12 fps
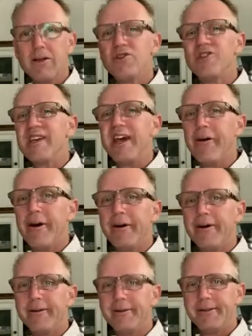Sarah,
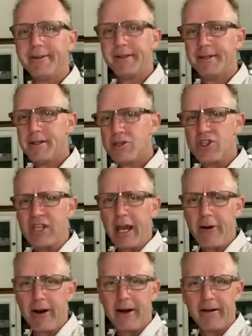
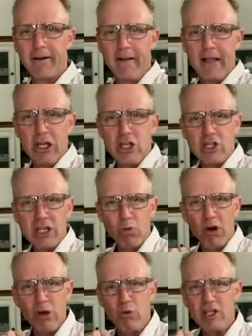Sarah. You see,
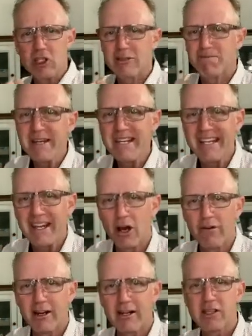what are we speaking
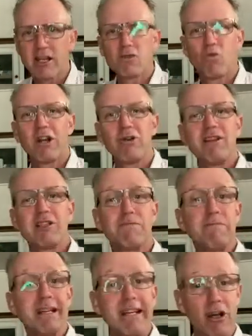over ourselves? What are we
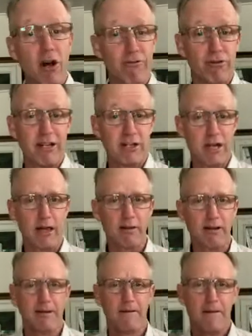speaking over each
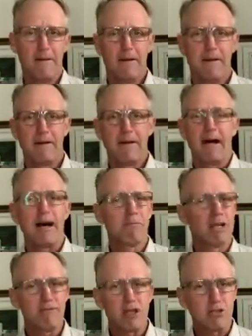other? I
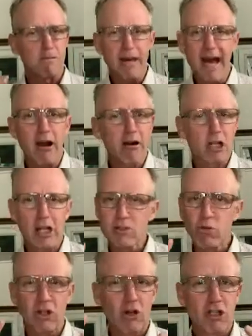believe there's a power, and that's
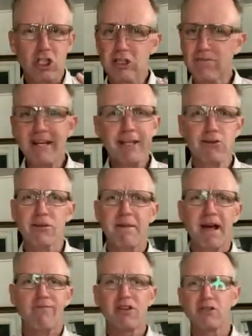what God's speaking to us
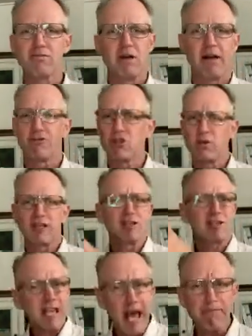about this month, to
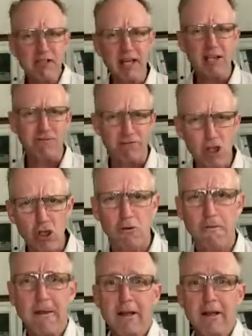accept his view,